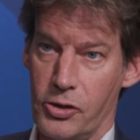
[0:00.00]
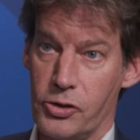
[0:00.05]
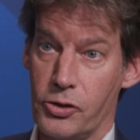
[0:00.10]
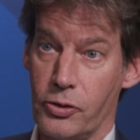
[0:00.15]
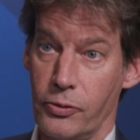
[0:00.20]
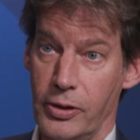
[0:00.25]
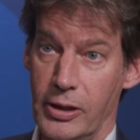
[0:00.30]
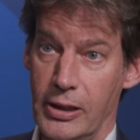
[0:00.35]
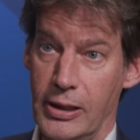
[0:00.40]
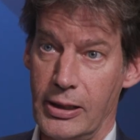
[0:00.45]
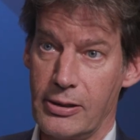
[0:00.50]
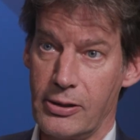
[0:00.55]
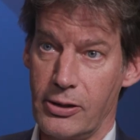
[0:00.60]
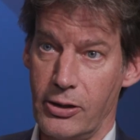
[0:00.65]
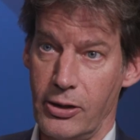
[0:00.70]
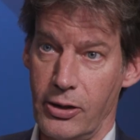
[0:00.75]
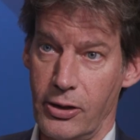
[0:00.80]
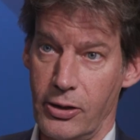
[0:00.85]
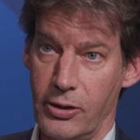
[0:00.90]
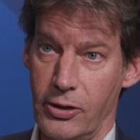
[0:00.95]
So indeed,
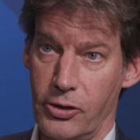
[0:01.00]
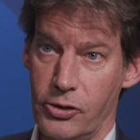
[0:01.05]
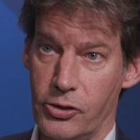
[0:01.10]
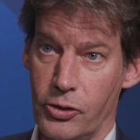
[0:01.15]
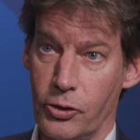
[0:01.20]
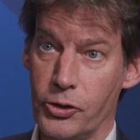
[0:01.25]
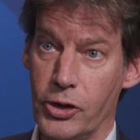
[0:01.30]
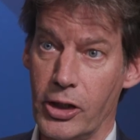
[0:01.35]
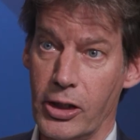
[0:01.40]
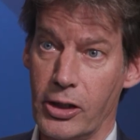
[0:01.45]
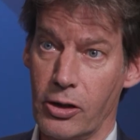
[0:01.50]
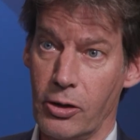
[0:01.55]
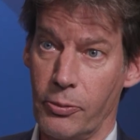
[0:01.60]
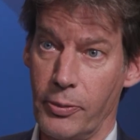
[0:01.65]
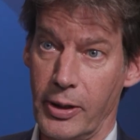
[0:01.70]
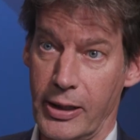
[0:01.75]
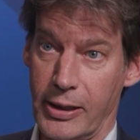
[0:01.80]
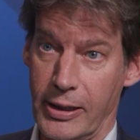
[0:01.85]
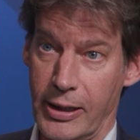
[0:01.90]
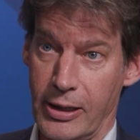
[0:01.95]
the
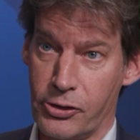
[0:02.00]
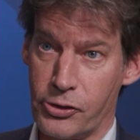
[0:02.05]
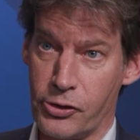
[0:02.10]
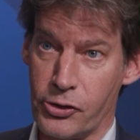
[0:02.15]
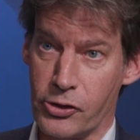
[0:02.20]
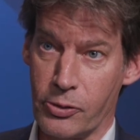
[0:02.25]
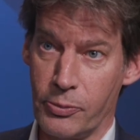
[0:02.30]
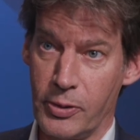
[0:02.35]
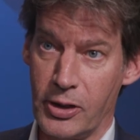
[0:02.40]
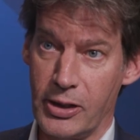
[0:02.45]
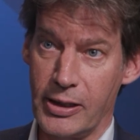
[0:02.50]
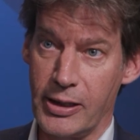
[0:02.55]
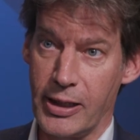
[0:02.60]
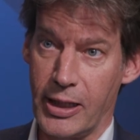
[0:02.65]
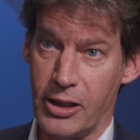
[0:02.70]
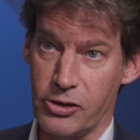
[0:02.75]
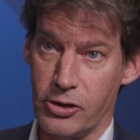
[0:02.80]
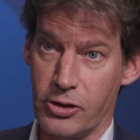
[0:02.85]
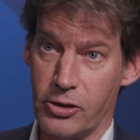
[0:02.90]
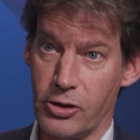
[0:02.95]
Socioeconomic Analysis Committee
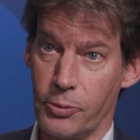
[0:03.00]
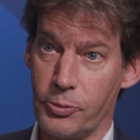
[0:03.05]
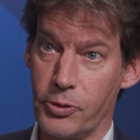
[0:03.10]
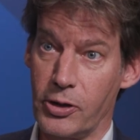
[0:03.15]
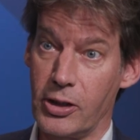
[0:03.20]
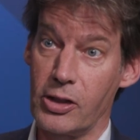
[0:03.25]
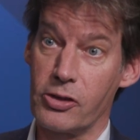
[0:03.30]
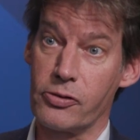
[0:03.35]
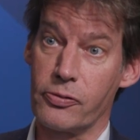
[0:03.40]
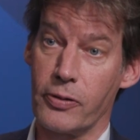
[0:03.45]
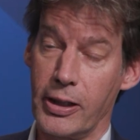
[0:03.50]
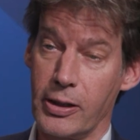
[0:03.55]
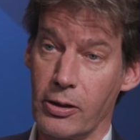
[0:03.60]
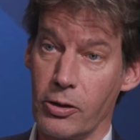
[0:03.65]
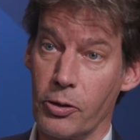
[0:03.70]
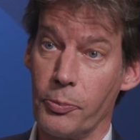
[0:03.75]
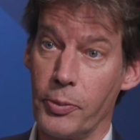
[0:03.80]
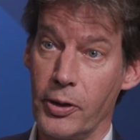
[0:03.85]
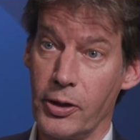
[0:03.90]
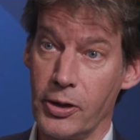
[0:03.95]
has adopted its
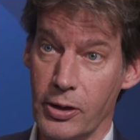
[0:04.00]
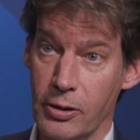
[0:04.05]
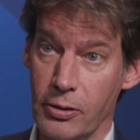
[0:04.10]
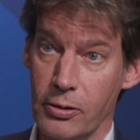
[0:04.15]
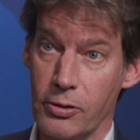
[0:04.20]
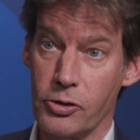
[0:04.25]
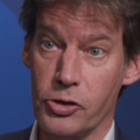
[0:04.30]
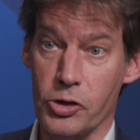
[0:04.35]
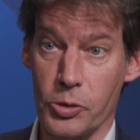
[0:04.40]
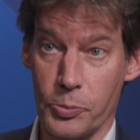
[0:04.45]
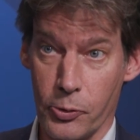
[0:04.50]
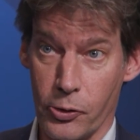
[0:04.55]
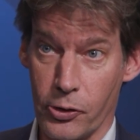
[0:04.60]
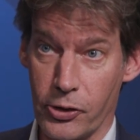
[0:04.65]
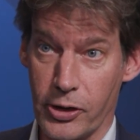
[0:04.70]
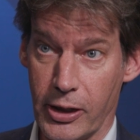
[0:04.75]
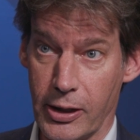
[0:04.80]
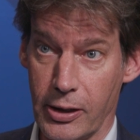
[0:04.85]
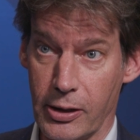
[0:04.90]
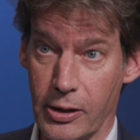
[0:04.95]
final opinion
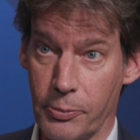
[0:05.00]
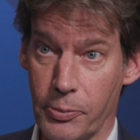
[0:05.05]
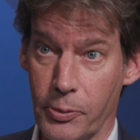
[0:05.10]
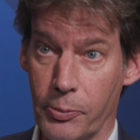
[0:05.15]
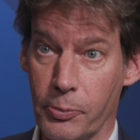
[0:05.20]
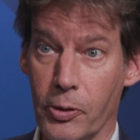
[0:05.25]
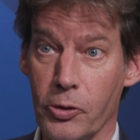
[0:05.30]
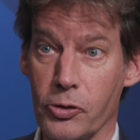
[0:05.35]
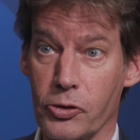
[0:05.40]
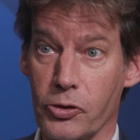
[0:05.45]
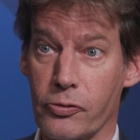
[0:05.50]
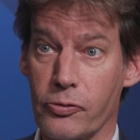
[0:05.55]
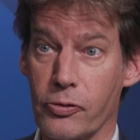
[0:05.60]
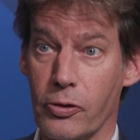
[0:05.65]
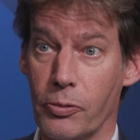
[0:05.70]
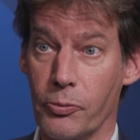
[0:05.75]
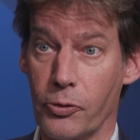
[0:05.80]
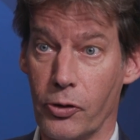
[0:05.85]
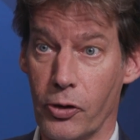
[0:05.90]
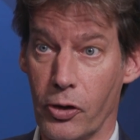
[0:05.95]
supporting the proposal
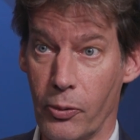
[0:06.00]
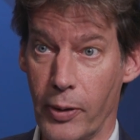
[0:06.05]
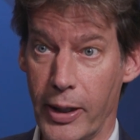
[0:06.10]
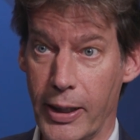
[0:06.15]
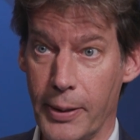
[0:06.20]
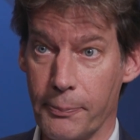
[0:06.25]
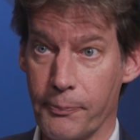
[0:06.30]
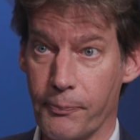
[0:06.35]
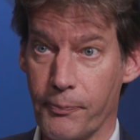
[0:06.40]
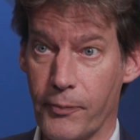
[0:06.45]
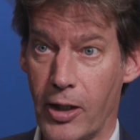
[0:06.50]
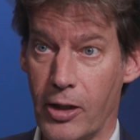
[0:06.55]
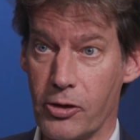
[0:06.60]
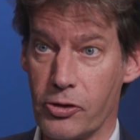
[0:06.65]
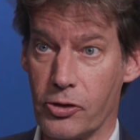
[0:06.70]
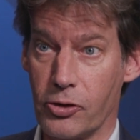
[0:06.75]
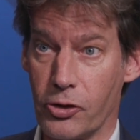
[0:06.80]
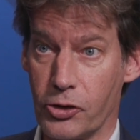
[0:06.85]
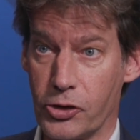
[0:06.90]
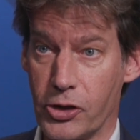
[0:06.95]
from Norway
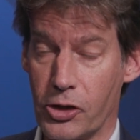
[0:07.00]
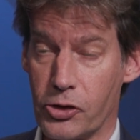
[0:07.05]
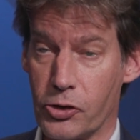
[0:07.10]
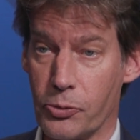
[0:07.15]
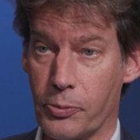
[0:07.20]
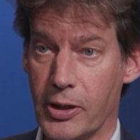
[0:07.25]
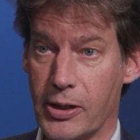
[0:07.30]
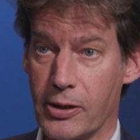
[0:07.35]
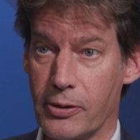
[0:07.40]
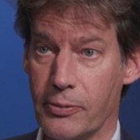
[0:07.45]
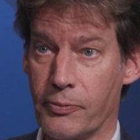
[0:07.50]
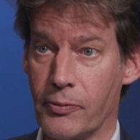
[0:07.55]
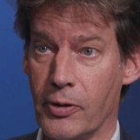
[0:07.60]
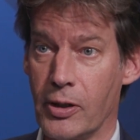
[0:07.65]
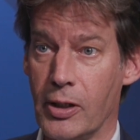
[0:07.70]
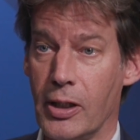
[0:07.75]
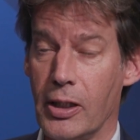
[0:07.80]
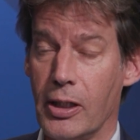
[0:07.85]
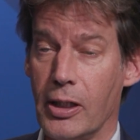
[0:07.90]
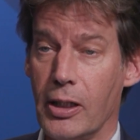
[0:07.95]
as a dossier submitter.
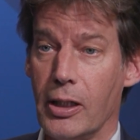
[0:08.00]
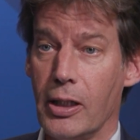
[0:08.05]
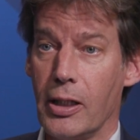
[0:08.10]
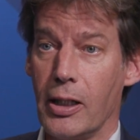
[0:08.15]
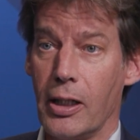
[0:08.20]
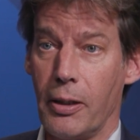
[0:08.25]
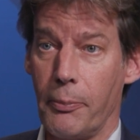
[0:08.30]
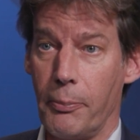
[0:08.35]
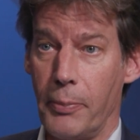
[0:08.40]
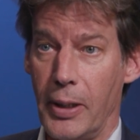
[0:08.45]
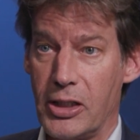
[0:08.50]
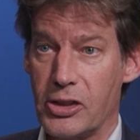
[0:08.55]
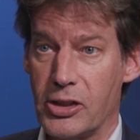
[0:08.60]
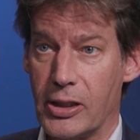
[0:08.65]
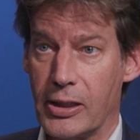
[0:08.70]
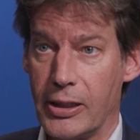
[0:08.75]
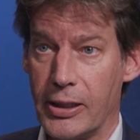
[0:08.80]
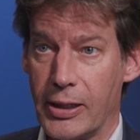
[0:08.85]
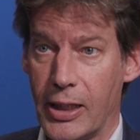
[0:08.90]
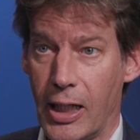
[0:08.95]

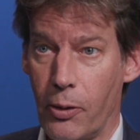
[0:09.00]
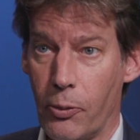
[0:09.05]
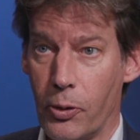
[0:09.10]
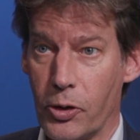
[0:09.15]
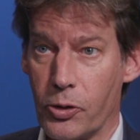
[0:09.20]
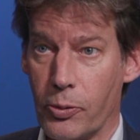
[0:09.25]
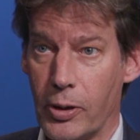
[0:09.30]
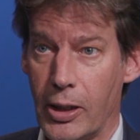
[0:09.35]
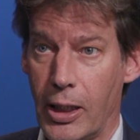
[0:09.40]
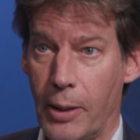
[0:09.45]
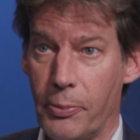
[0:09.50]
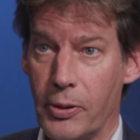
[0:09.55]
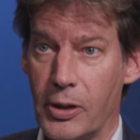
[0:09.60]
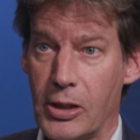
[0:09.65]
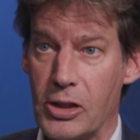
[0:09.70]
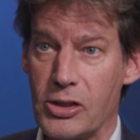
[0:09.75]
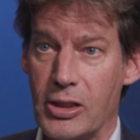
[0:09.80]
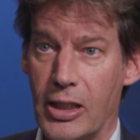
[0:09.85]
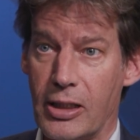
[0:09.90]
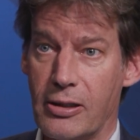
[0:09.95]
Basically now what will
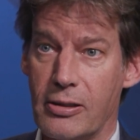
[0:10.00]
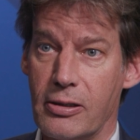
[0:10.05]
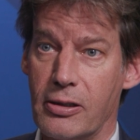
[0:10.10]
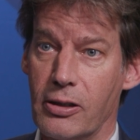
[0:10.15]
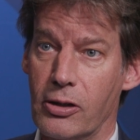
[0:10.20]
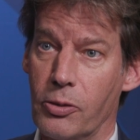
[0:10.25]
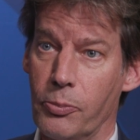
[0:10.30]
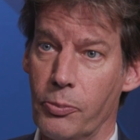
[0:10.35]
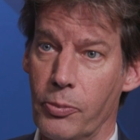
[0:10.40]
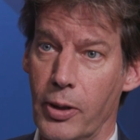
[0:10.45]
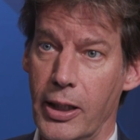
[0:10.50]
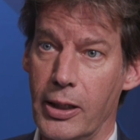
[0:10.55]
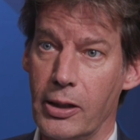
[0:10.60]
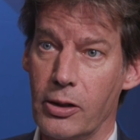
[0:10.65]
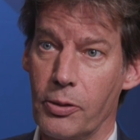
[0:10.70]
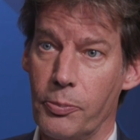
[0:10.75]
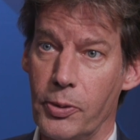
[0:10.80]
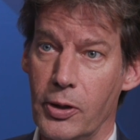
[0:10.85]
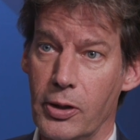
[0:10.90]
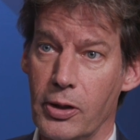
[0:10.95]
happen is that the
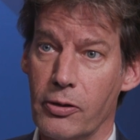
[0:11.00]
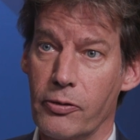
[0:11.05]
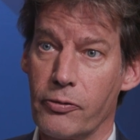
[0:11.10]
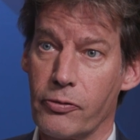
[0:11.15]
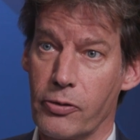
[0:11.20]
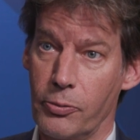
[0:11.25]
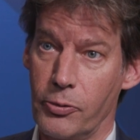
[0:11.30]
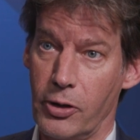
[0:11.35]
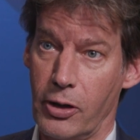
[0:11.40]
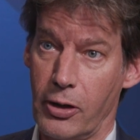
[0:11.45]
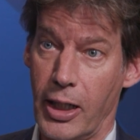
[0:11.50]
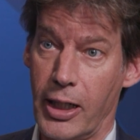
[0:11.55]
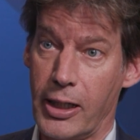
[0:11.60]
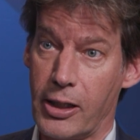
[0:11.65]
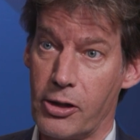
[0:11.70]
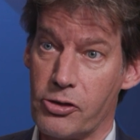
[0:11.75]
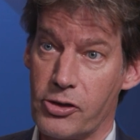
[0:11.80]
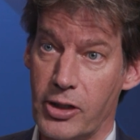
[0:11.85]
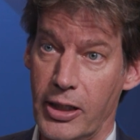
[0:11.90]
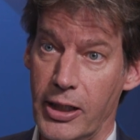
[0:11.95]
combined opinion from the
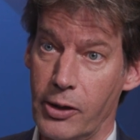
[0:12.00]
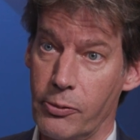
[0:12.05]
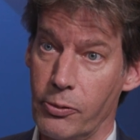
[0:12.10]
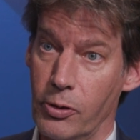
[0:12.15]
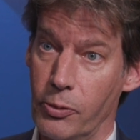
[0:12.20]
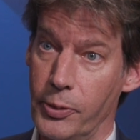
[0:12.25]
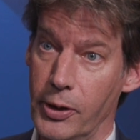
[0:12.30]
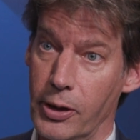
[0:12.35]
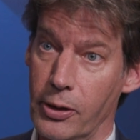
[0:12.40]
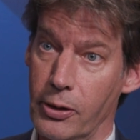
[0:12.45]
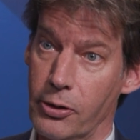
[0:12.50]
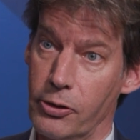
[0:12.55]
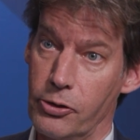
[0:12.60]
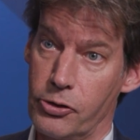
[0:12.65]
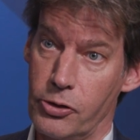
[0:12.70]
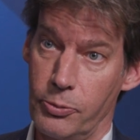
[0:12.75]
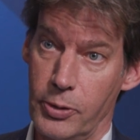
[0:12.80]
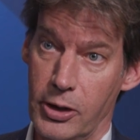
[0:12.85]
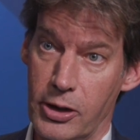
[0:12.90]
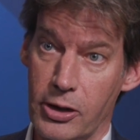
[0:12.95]
RAC and SEAC will be
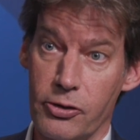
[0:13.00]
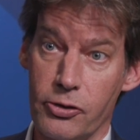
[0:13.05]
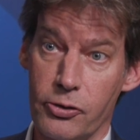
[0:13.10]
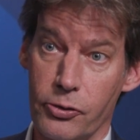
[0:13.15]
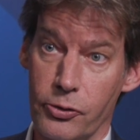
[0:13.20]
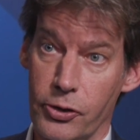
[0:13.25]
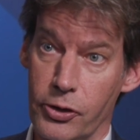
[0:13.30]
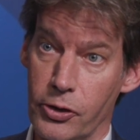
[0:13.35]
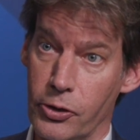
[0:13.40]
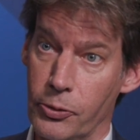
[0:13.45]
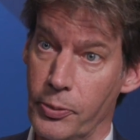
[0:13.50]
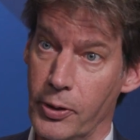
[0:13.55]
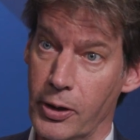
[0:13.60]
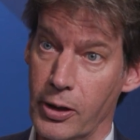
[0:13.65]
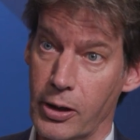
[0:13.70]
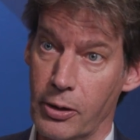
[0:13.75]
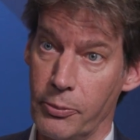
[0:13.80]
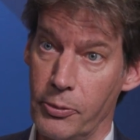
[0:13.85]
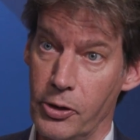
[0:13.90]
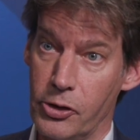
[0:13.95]
submitted to the
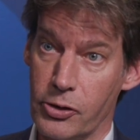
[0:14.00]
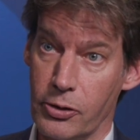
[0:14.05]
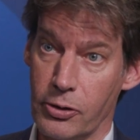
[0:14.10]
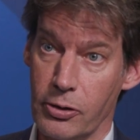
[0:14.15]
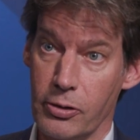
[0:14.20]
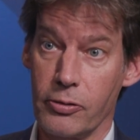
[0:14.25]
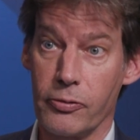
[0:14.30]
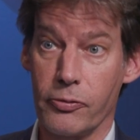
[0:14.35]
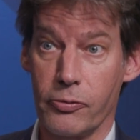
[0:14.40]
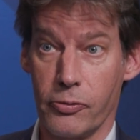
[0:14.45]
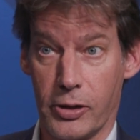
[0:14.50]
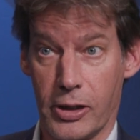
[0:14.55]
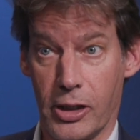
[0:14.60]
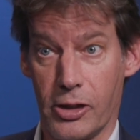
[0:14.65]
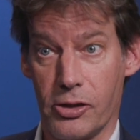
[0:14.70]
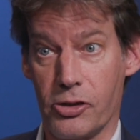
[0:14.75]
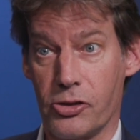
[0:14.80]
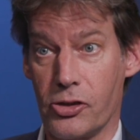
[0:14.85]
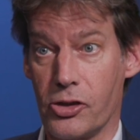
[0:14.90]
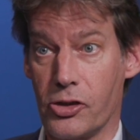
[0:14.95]
European Commission for
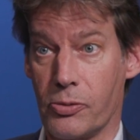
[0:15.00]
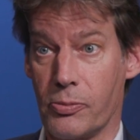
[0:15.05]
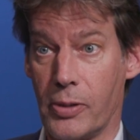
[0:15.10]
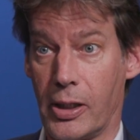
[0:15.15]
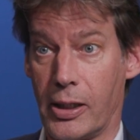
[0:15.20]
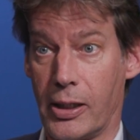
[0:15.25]
that decision